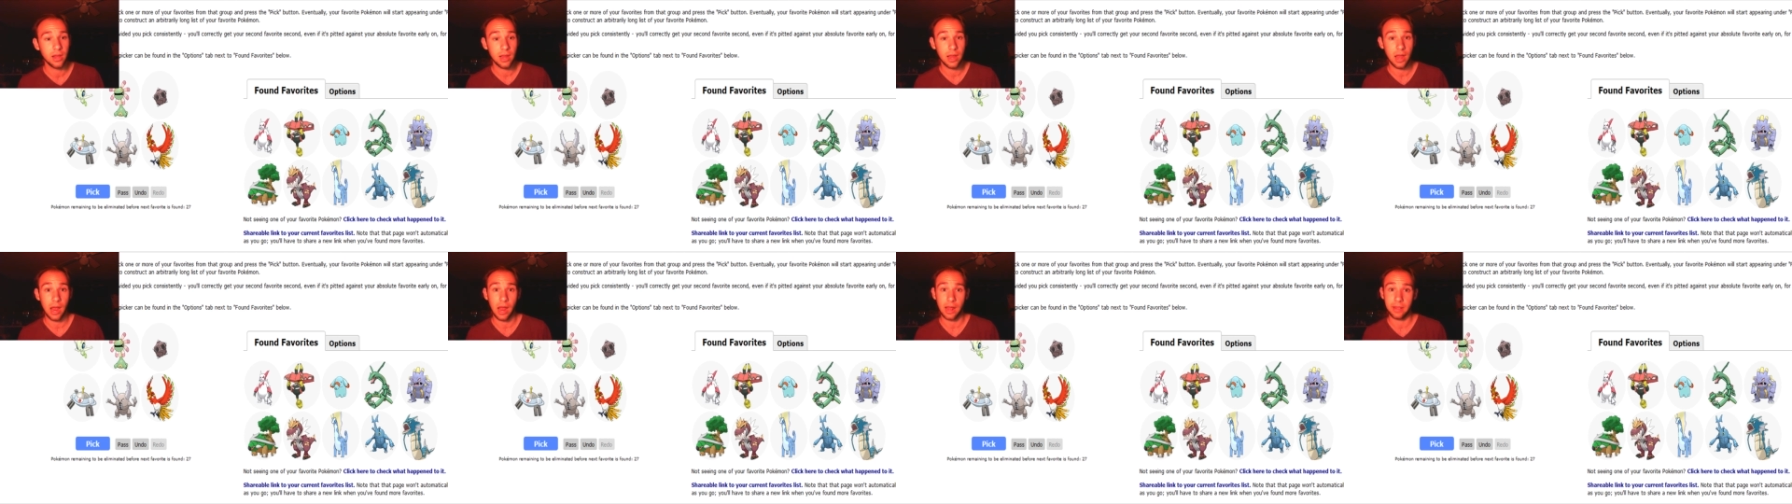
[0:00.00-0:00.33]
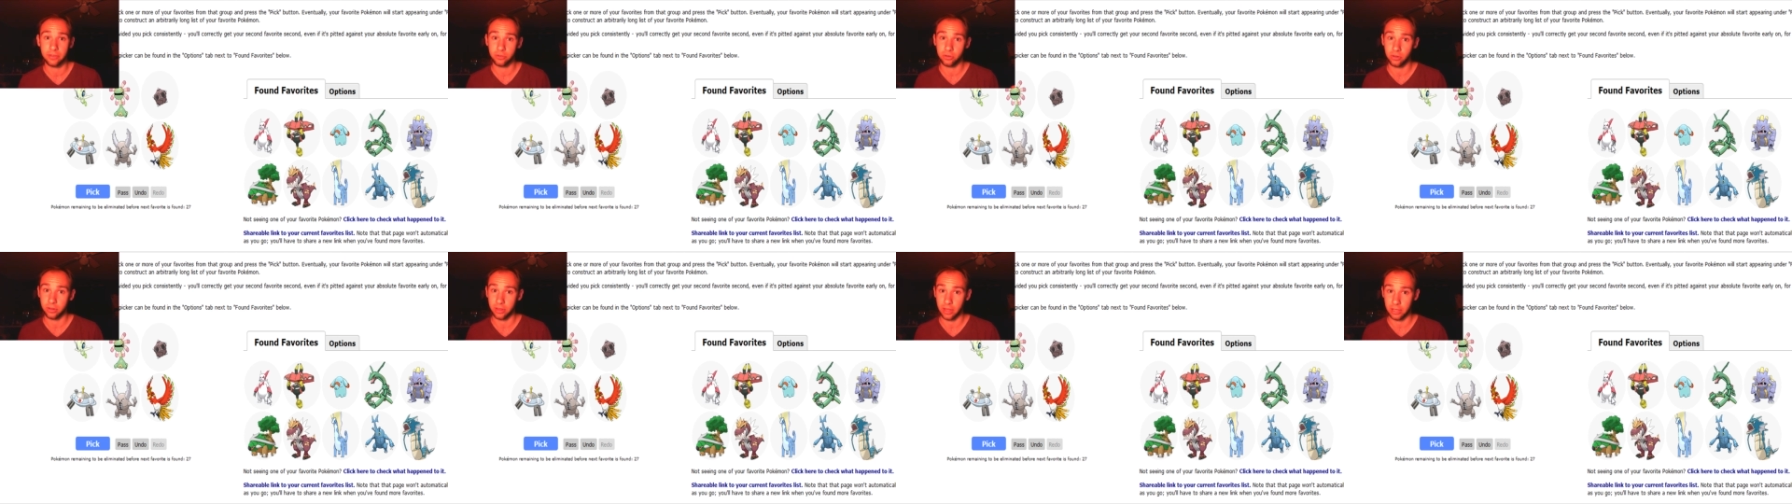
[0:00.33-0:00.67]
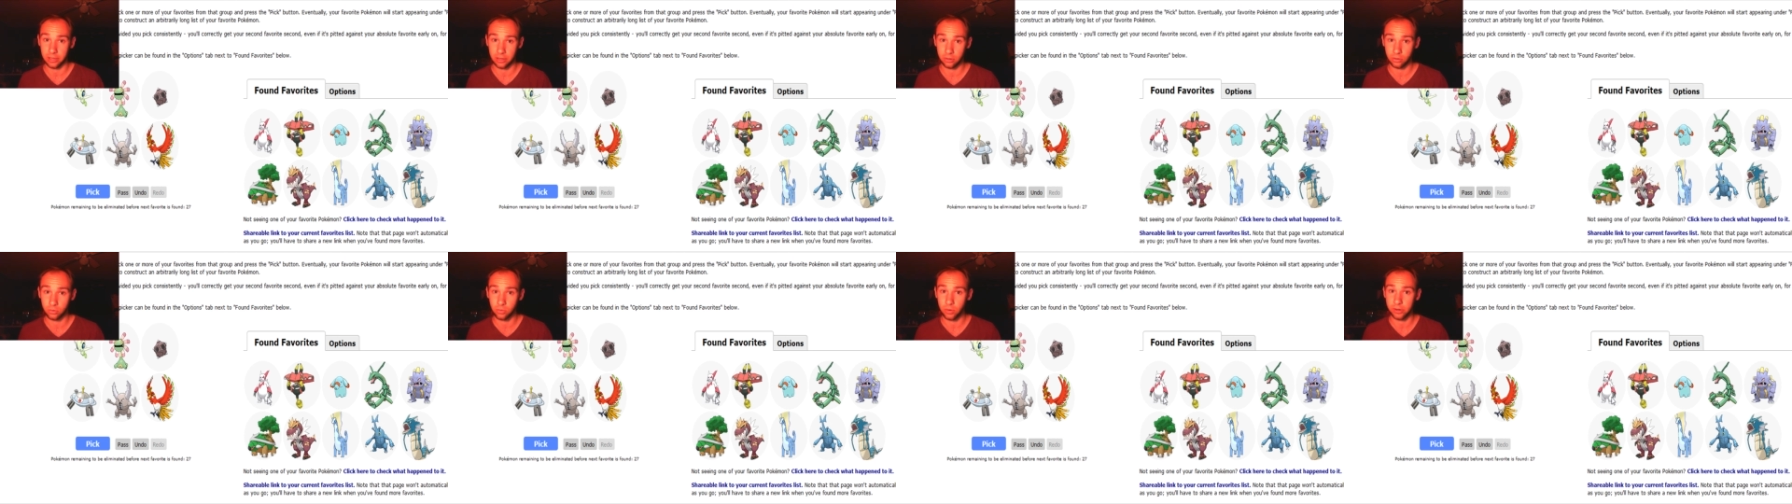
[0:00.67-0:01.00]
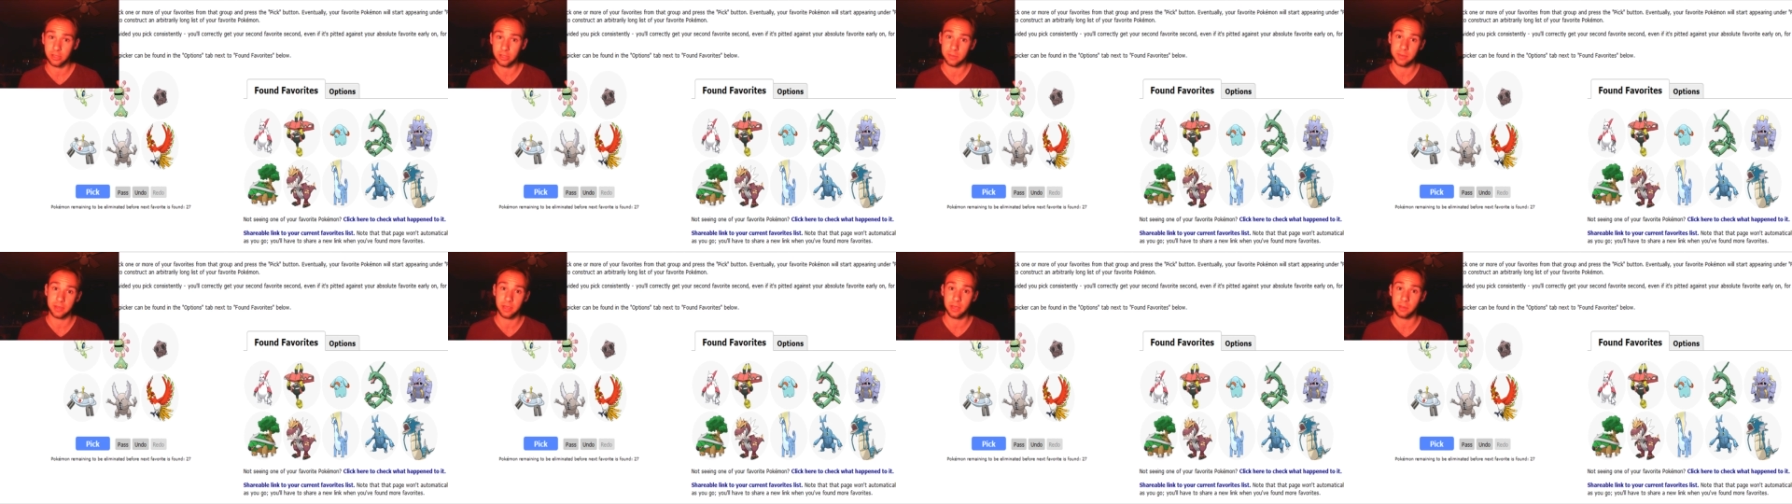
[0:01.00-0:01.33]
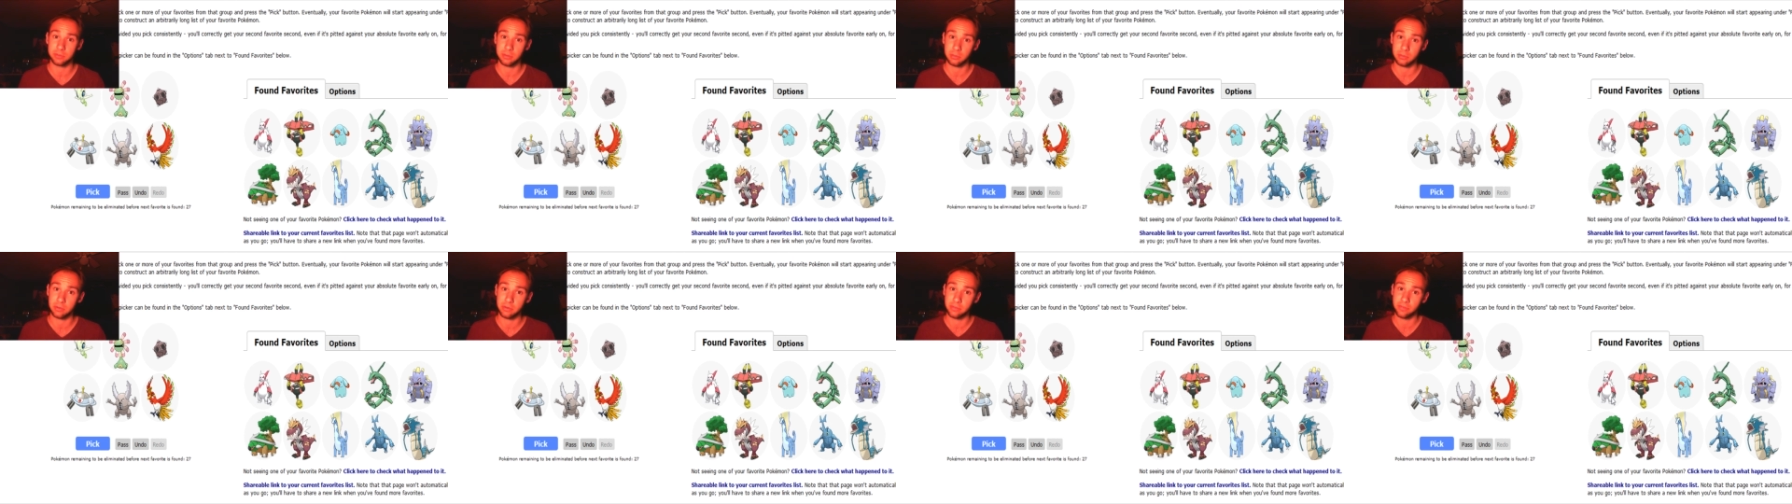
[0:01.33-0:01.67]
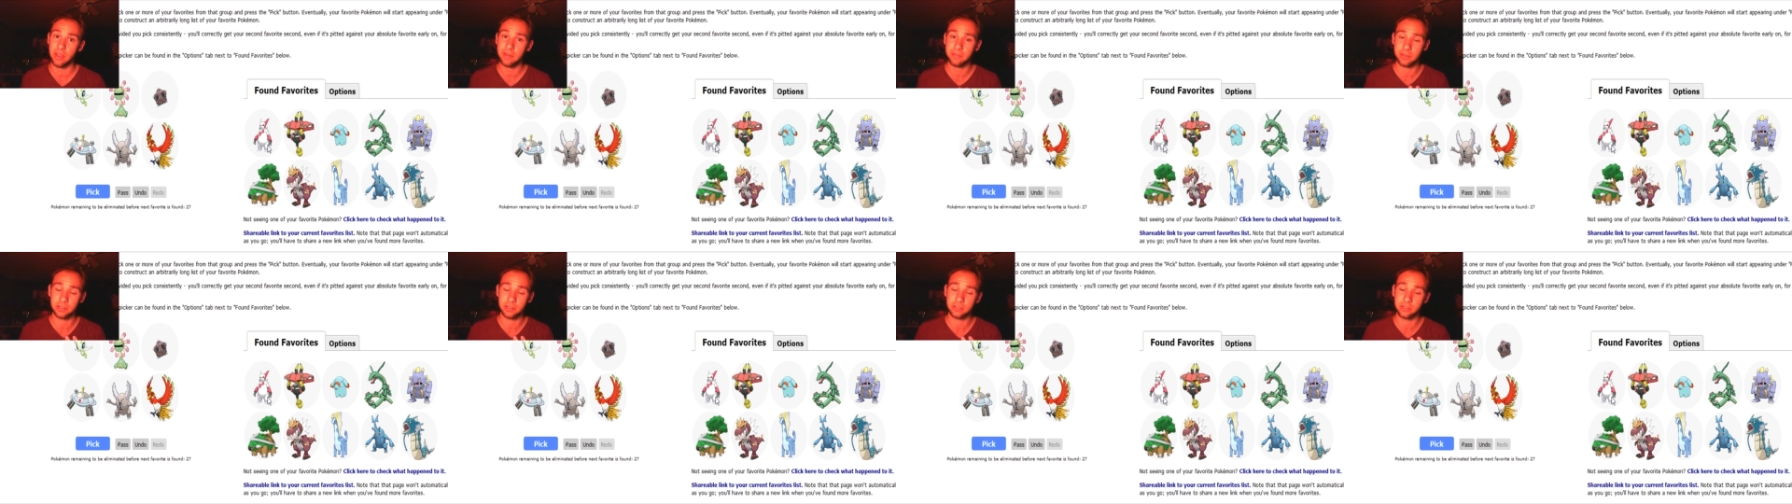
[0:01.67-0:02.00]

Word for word: and so they can quickly become some of your favorites.